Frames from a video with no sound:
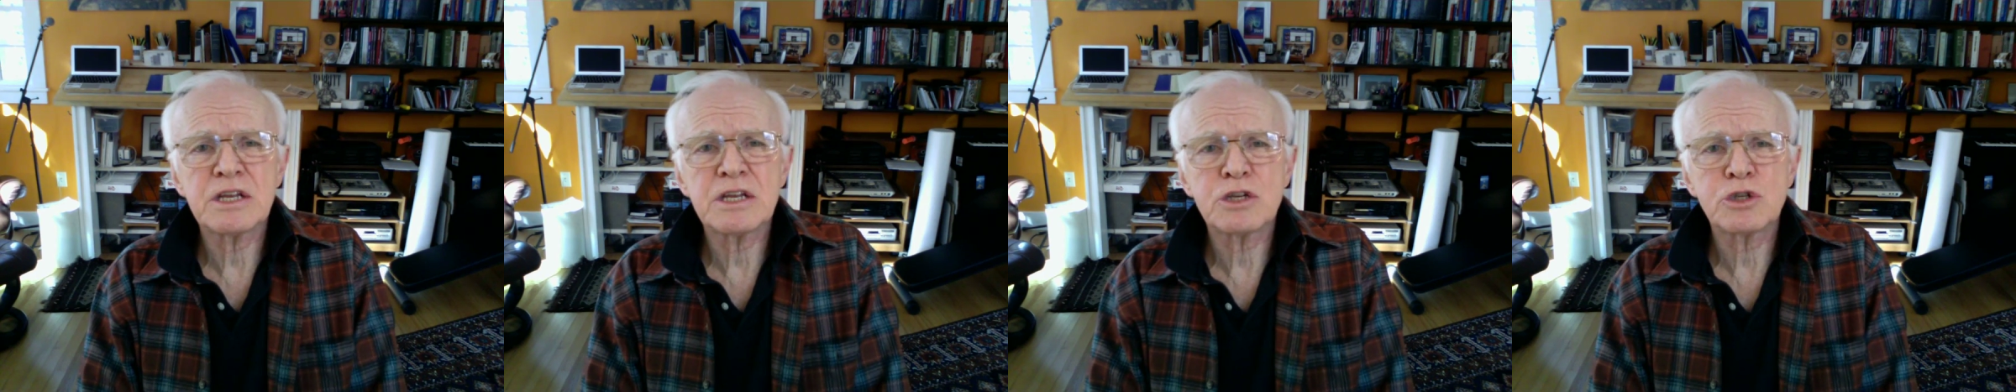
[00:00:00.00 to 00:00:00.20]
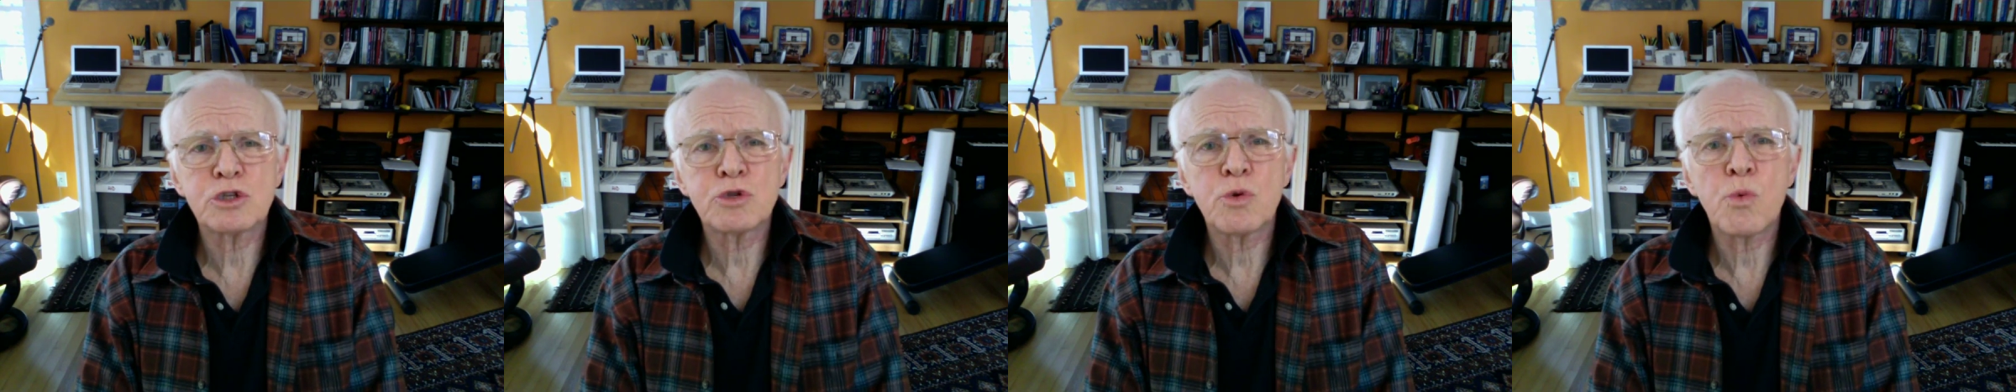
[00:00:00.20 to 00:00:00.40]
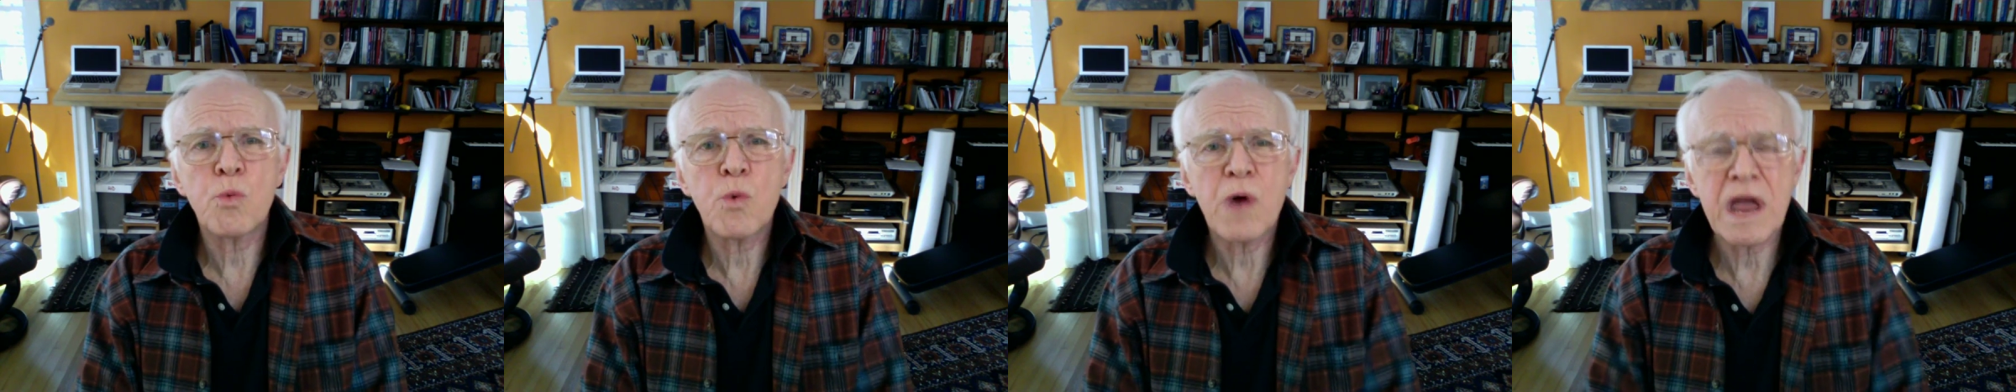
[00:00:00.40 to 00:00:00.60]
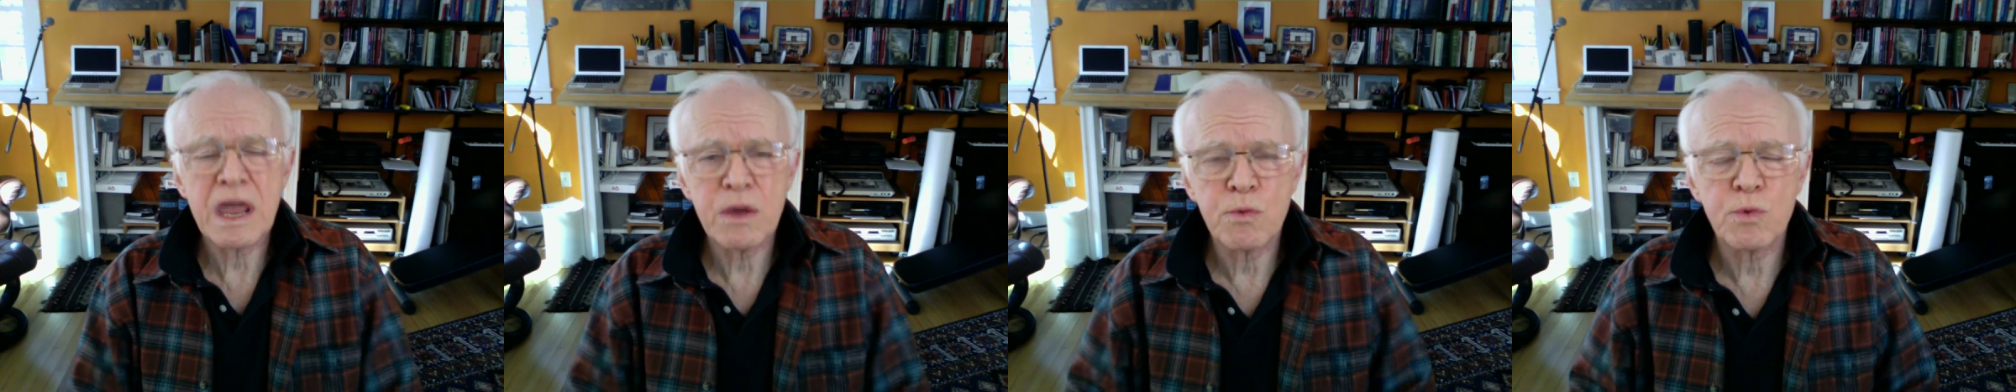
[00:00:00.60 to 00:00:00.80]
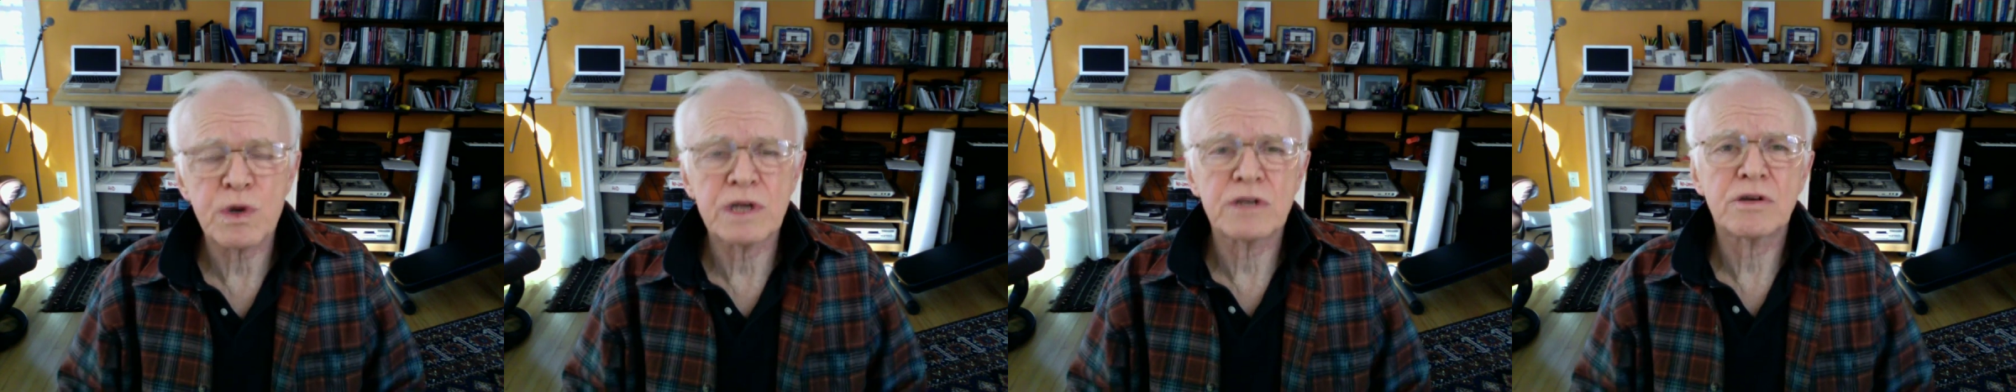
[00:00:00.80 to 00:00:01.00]
is the
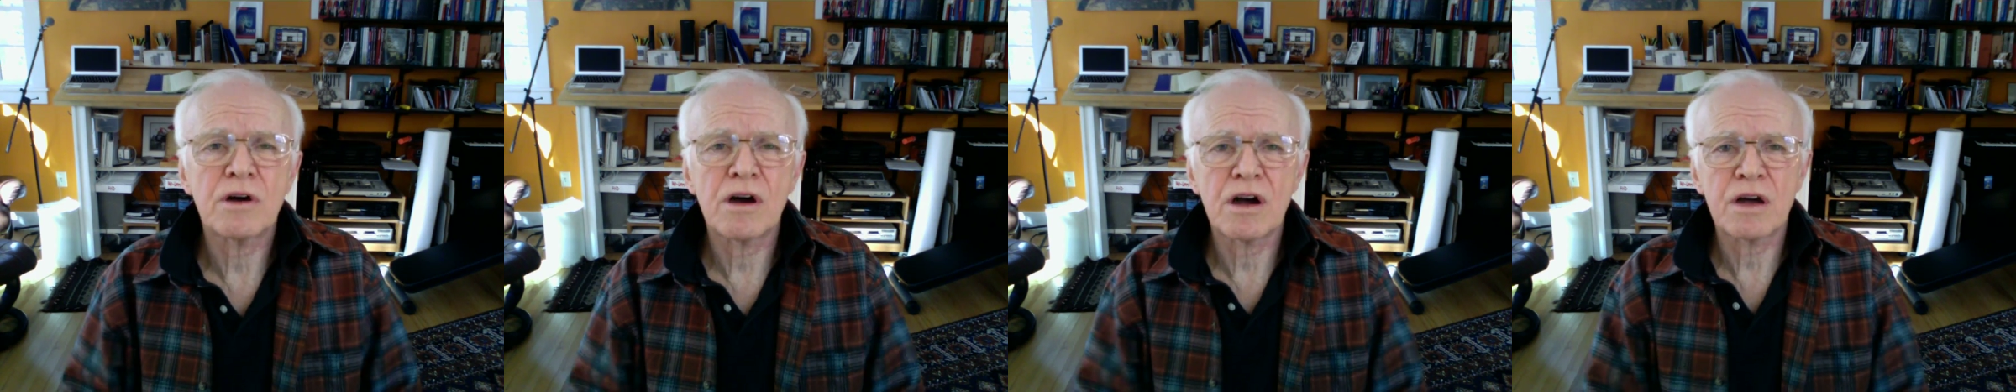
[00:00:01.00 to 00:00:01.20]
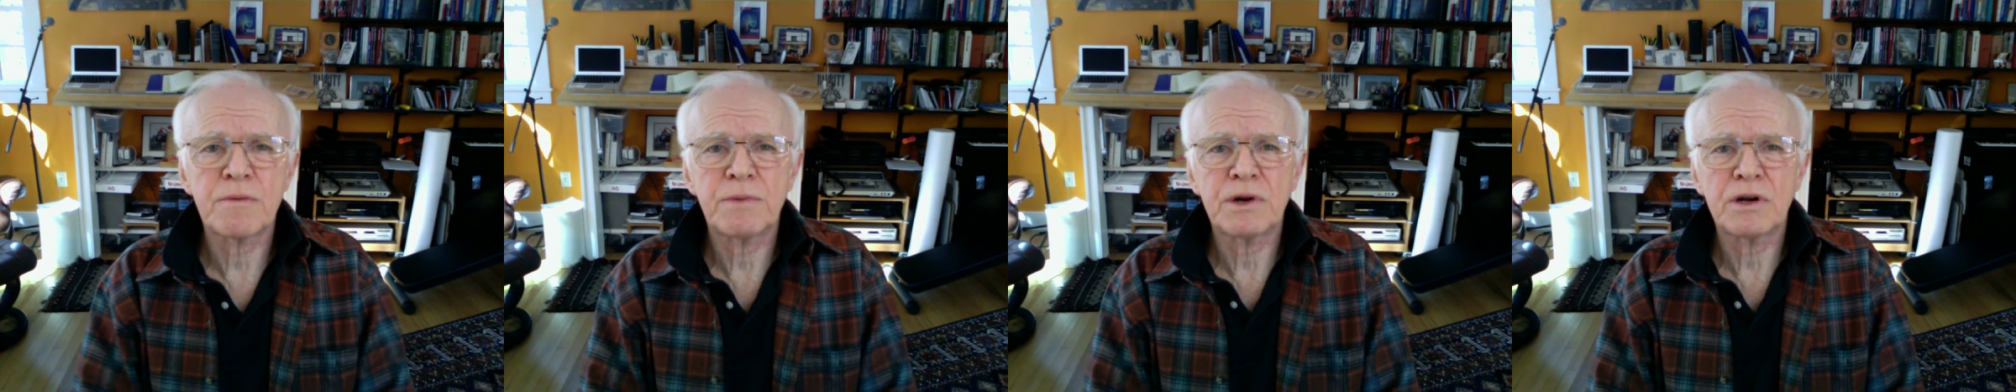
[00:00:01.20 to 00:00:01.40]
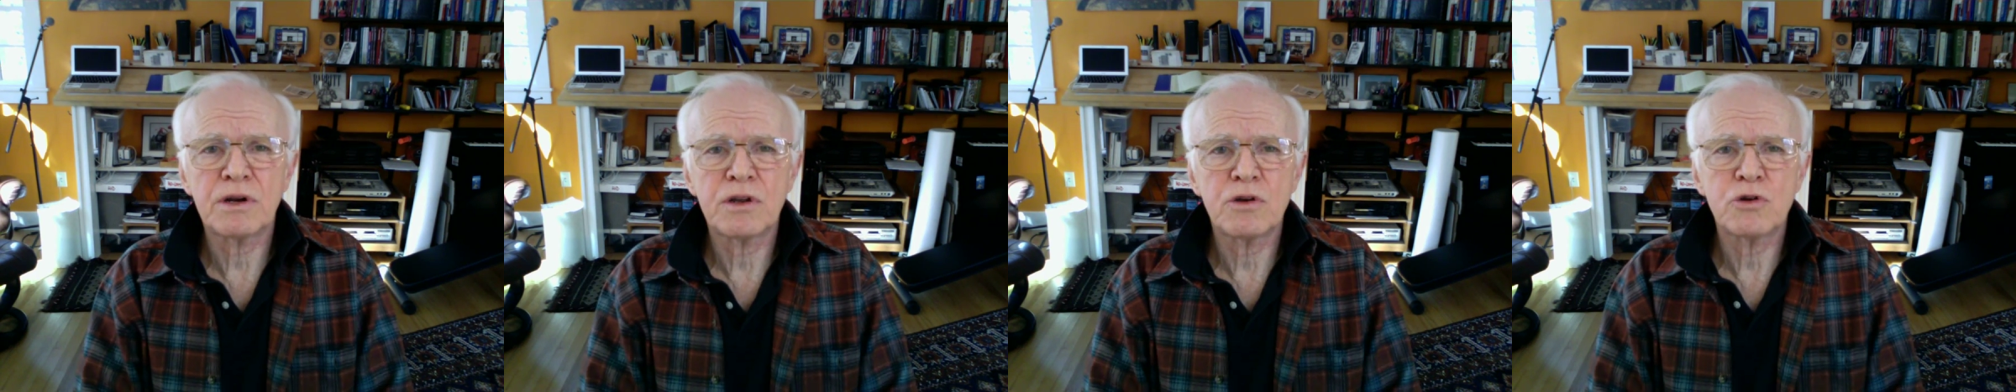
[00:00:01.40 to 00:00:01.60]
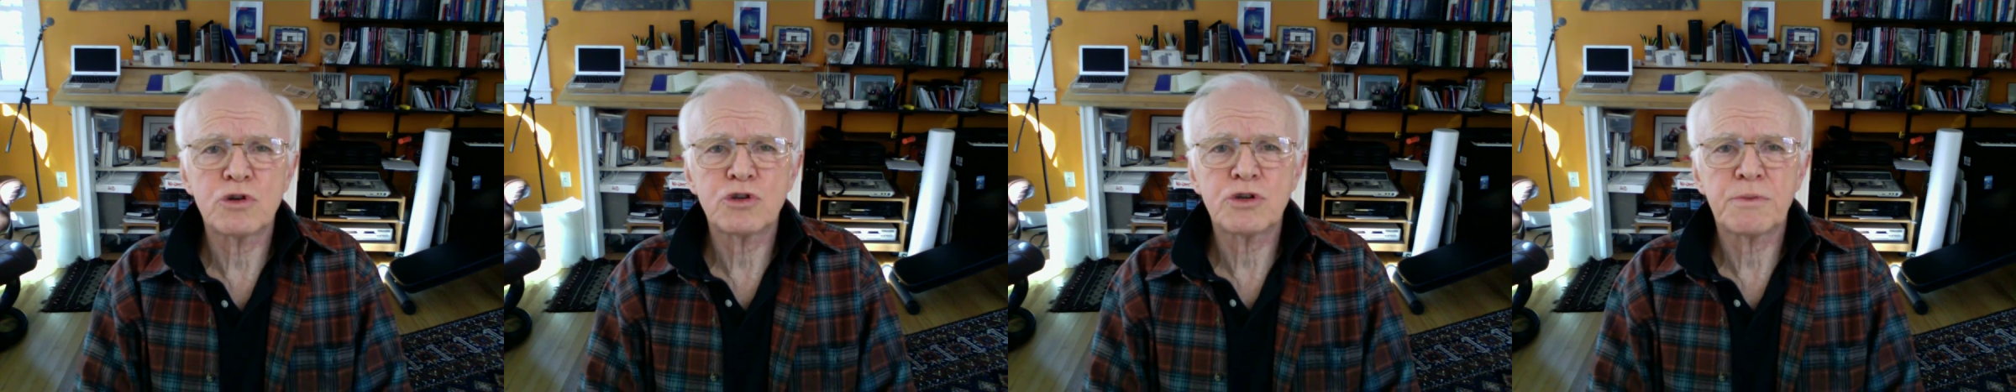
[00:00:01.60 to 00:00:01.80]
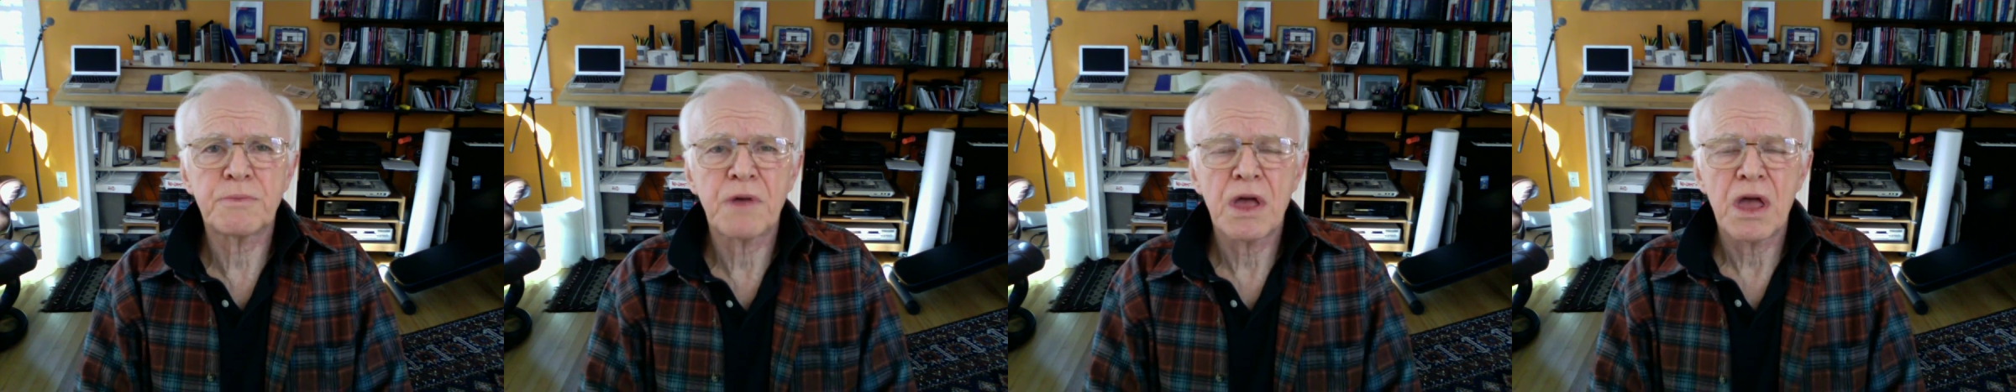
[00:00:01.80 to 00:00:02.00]
way we talk about
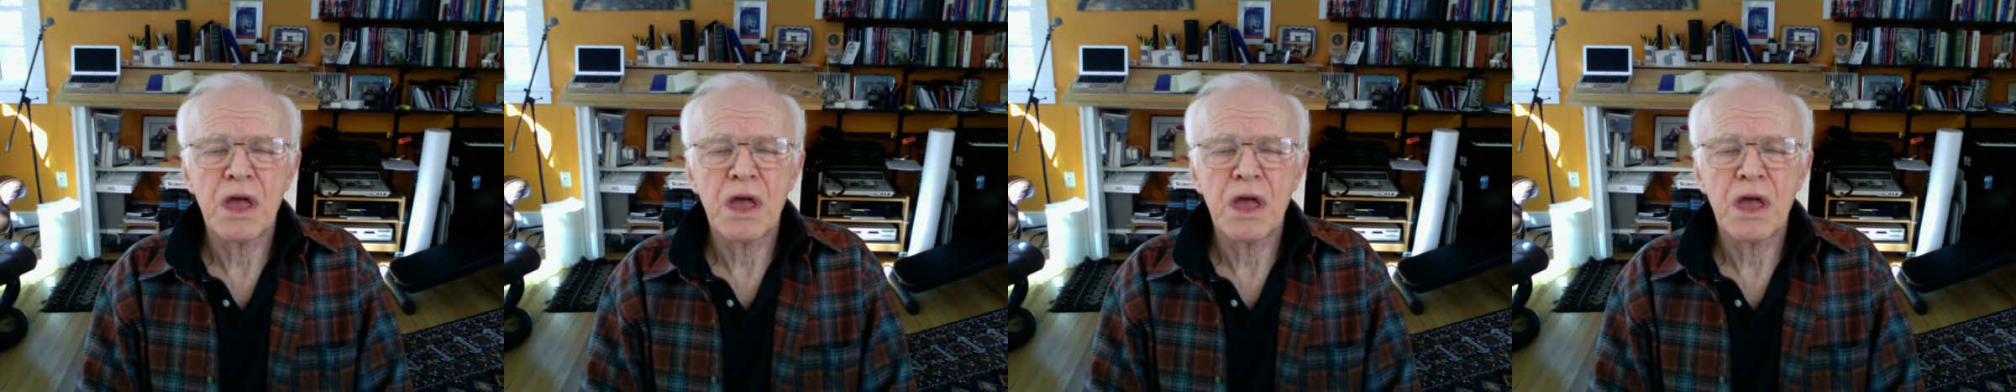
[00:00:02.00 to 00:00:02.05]
leadership.